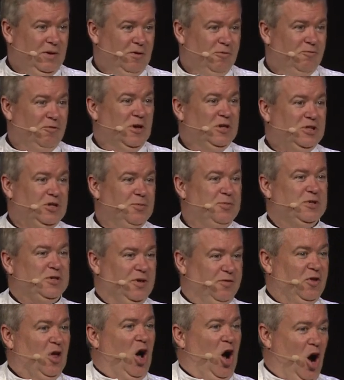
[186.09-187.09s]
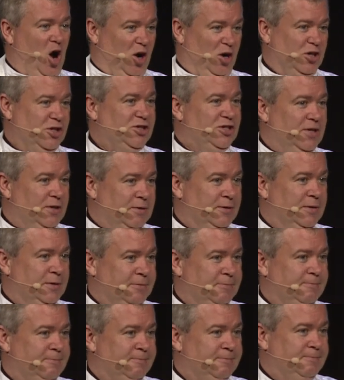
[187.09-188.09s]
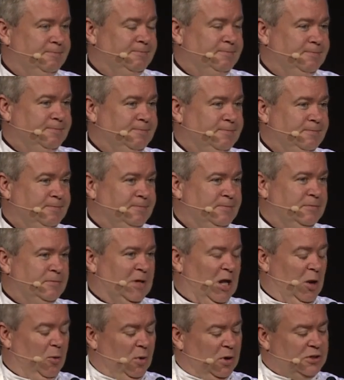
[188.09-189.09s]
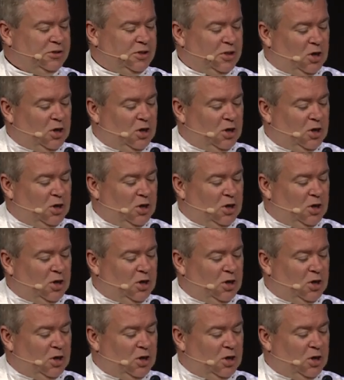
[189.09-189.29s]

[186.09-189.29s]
Friendship is of the heart. And I want us